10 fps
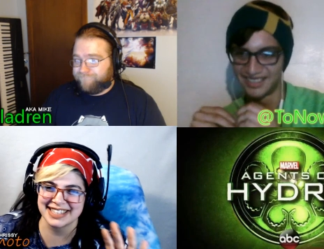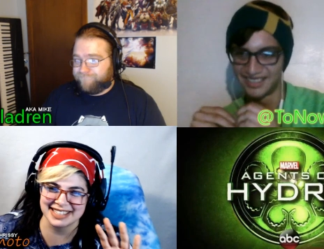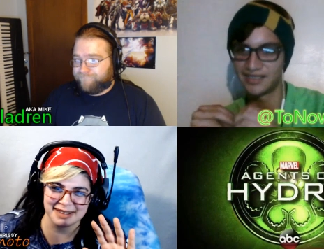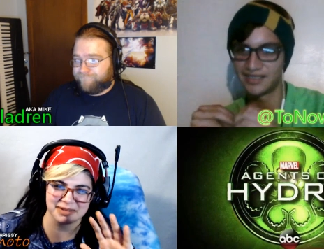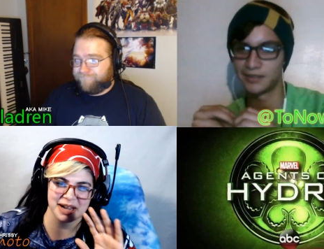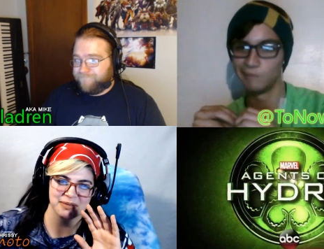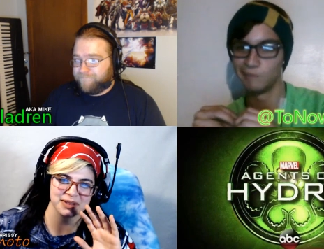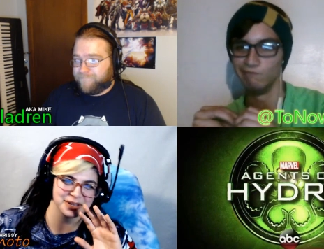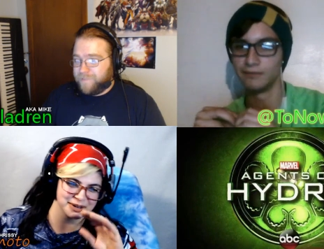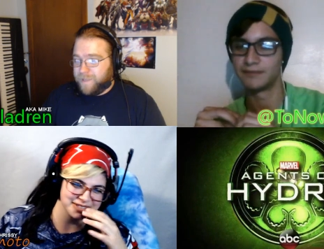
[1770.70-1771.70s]
Speaker 1: same time with
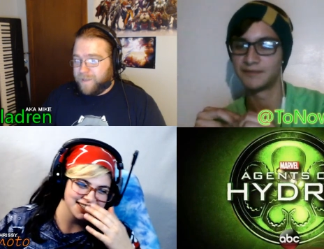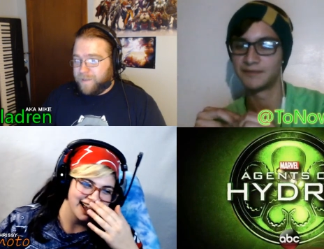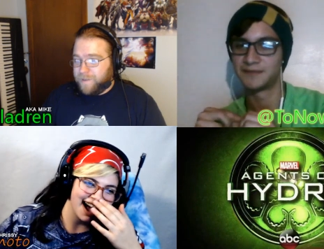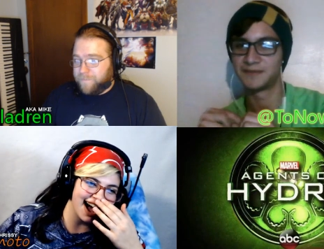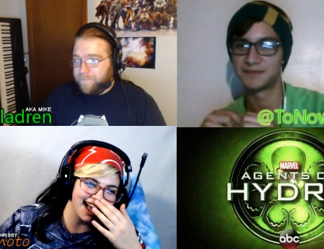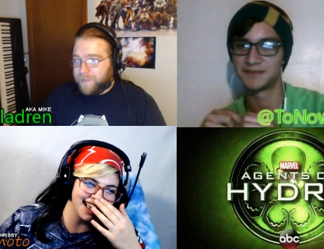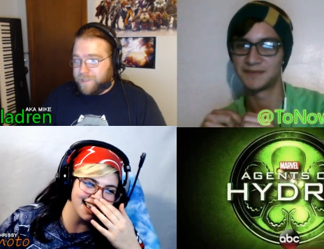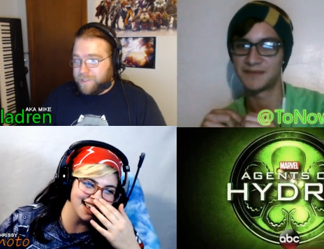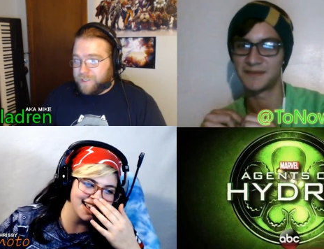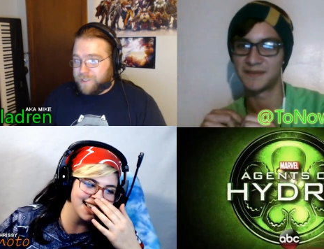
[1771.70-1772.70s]
notes. I,
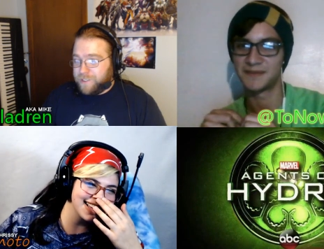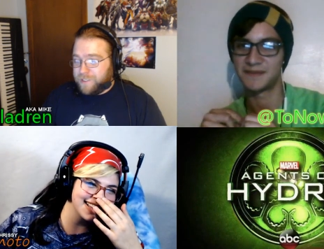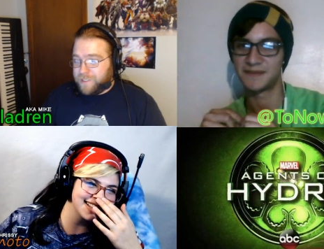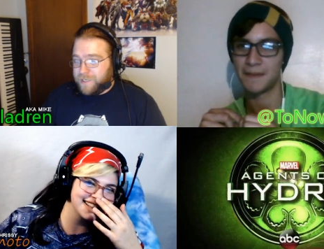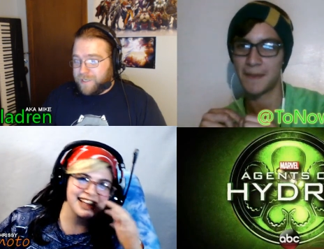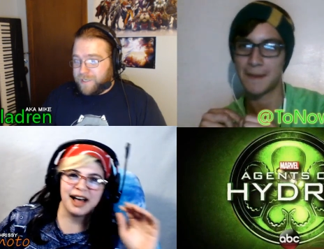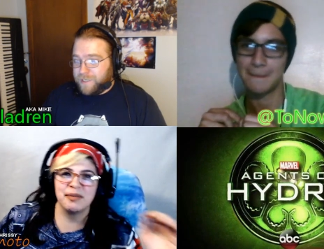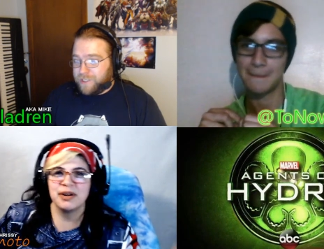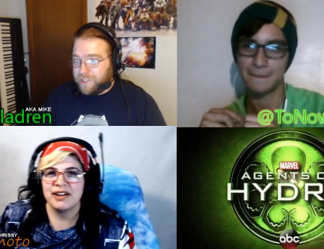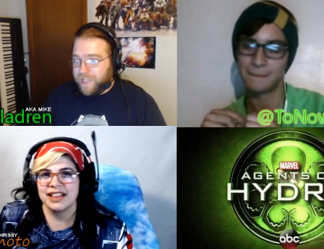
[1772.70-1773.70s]
I'm gonna
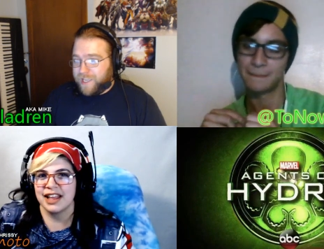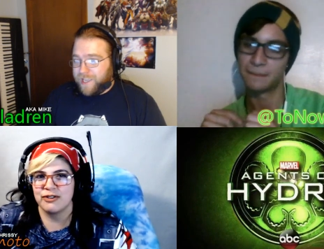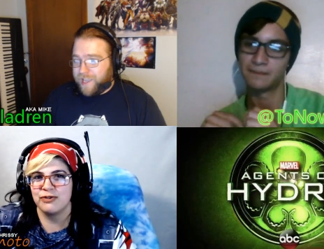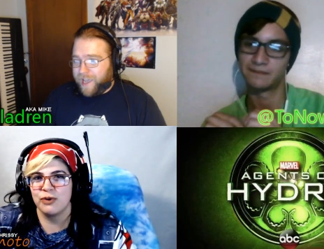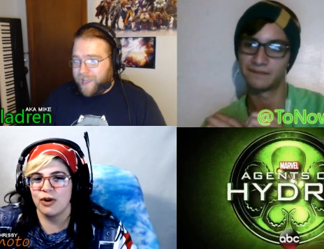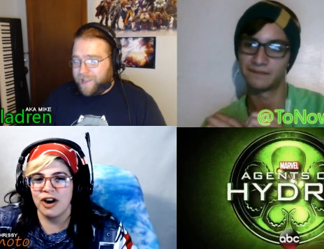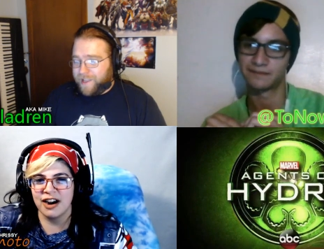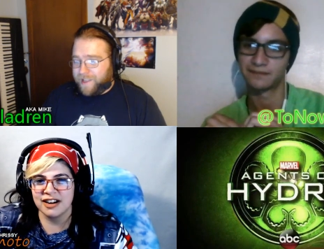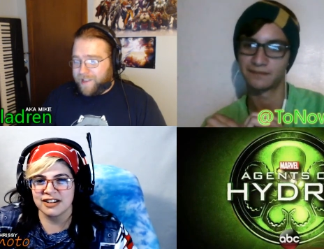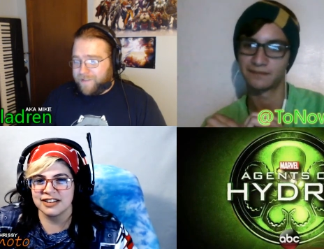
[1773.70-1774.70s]
write Gee. like four
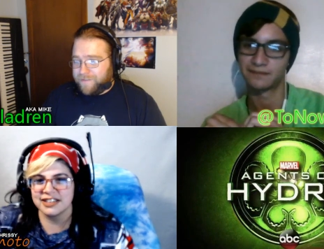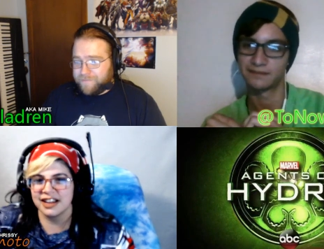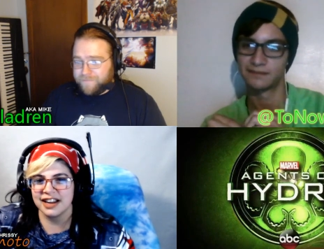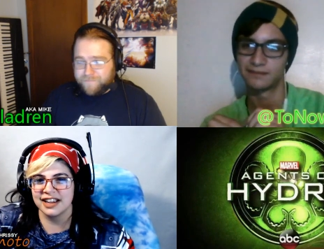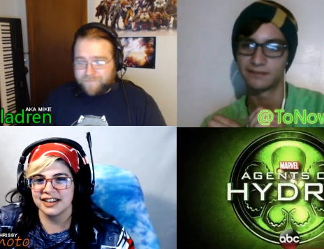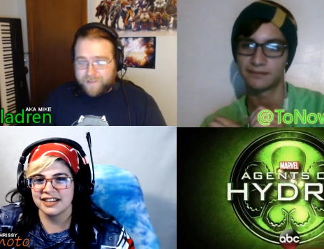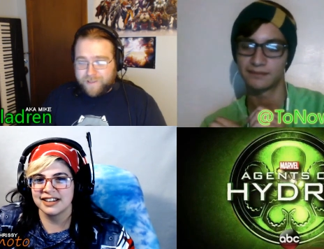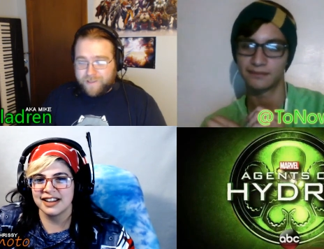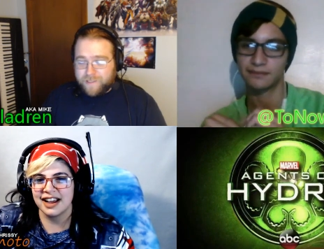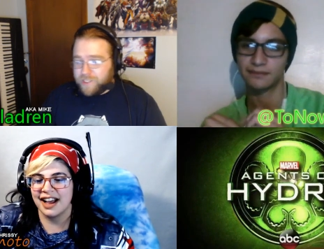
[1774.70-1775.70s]
articles on it
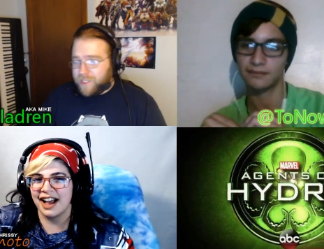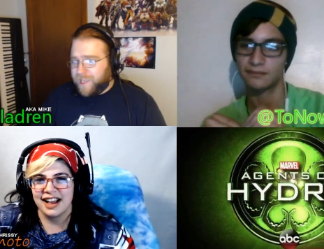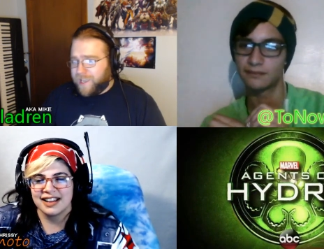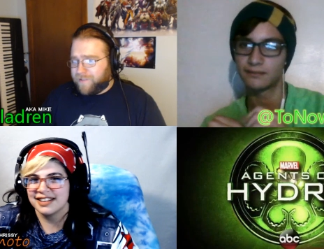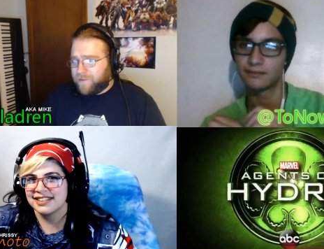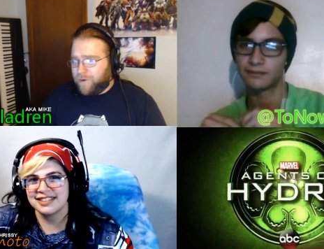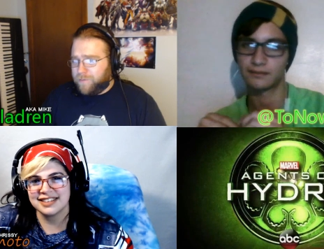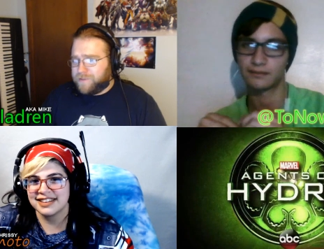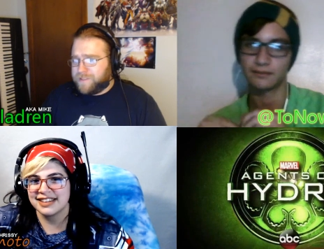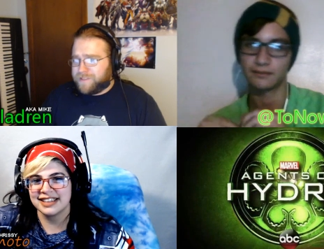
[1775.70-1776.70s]
Speaker 2: gee, it's
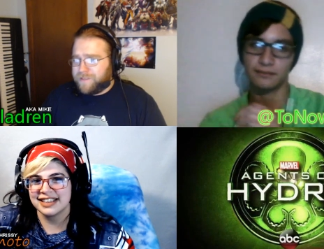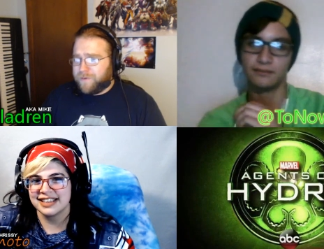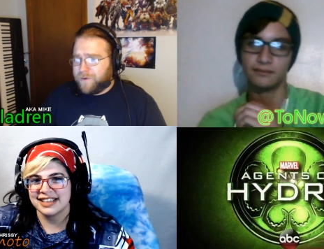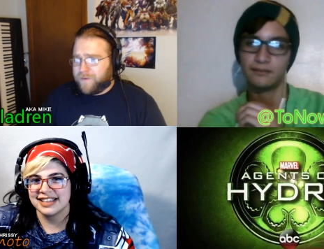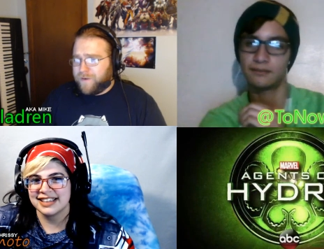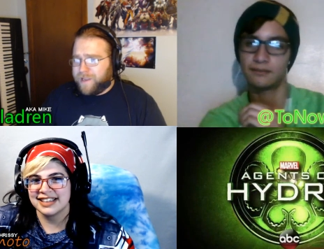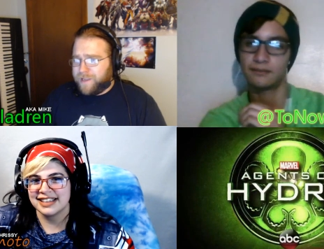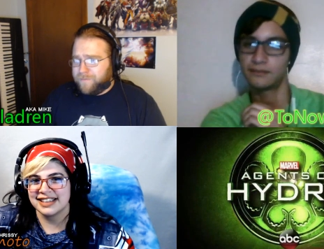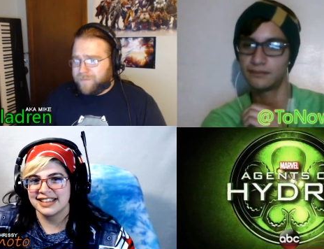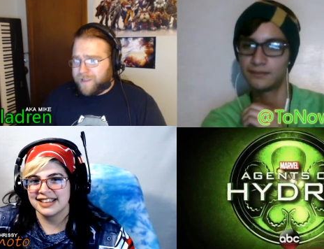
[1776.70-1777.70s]
almost as if you're very
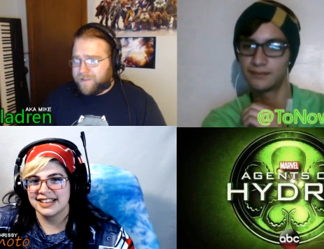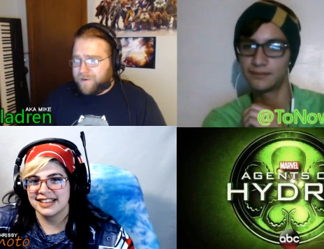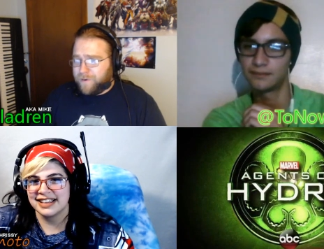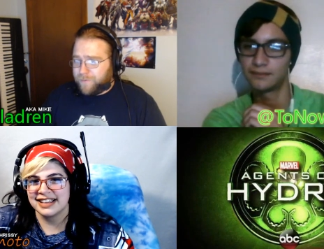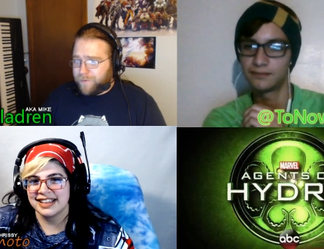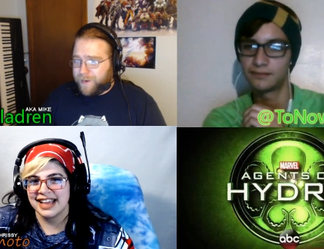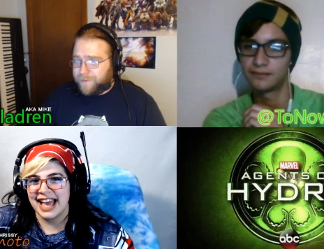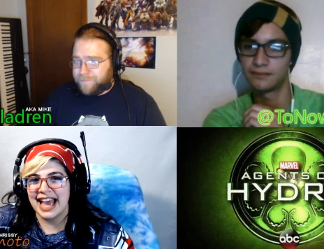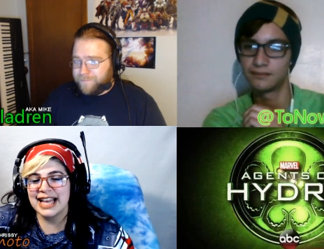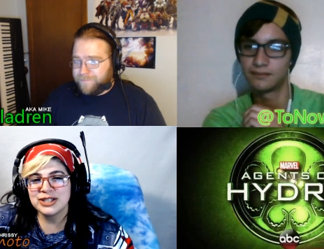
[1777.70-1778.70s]
conflicted over it.
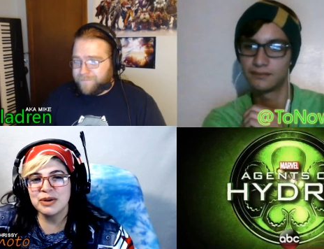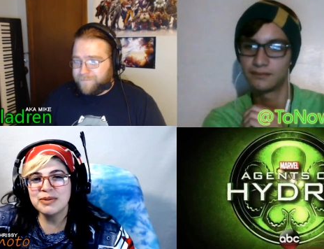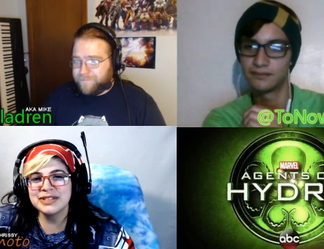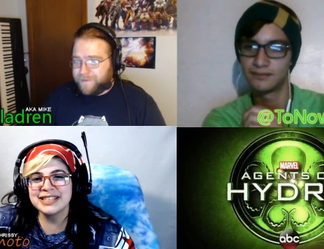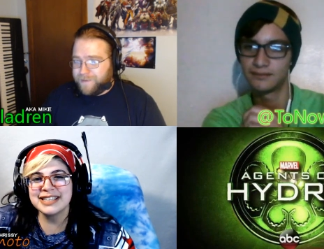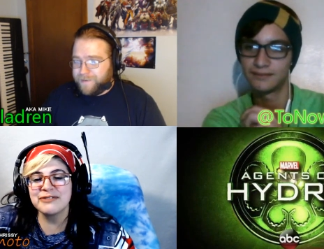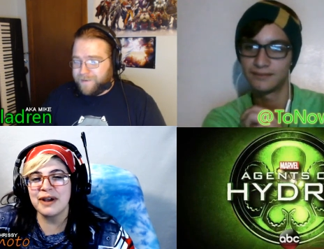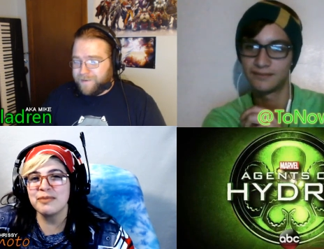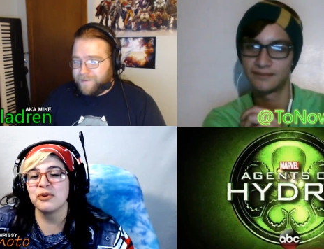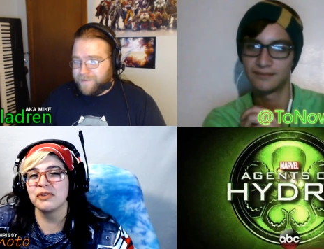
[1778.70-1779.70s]
Speaker 1: It's almost as if
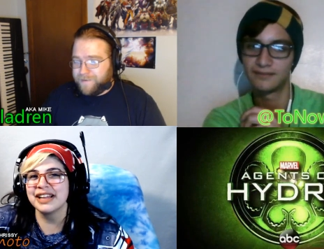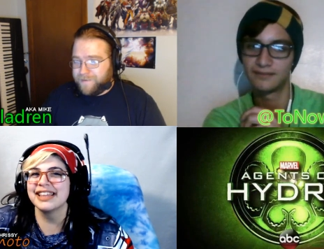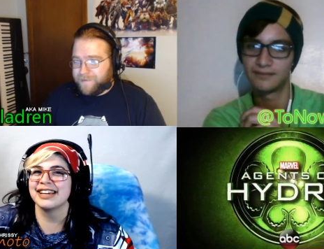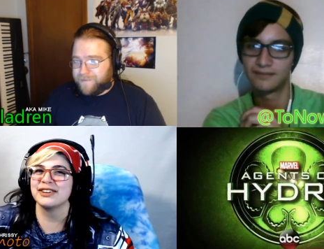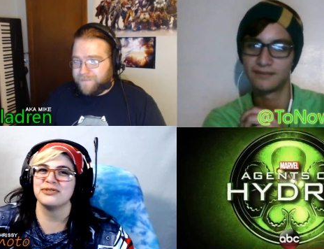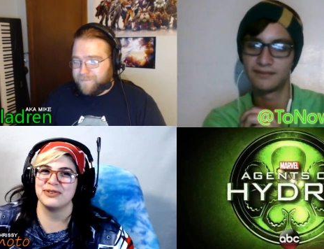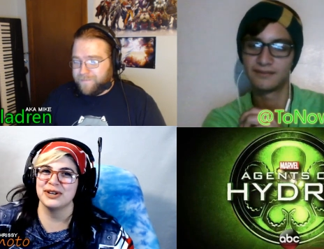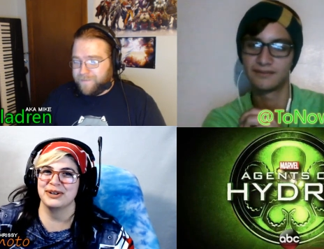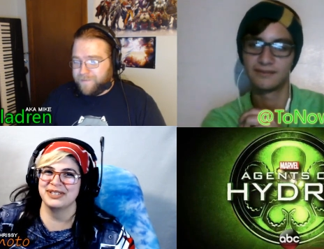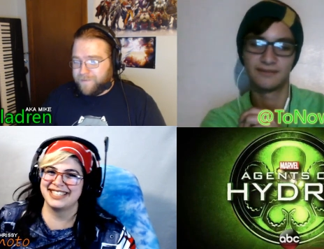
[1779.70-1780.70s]
I'm really
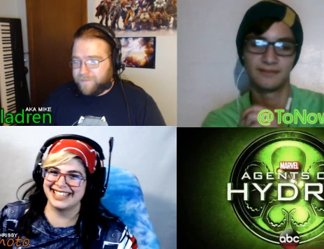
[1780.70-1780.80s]
confused.